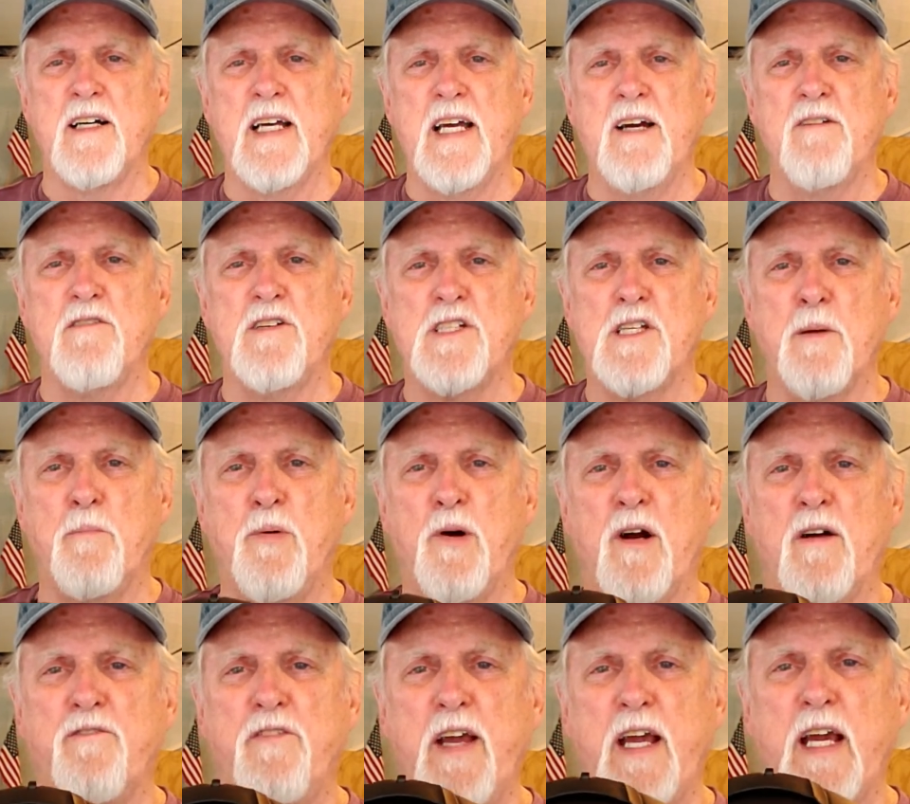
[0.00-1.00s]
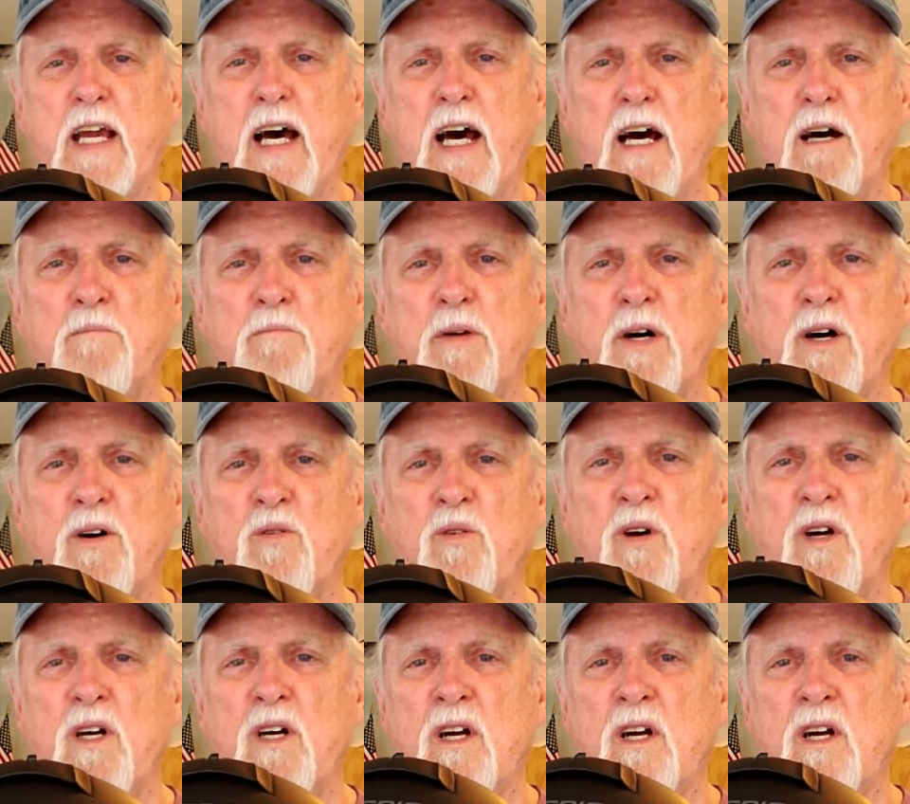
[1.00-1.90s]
it was a perfect combo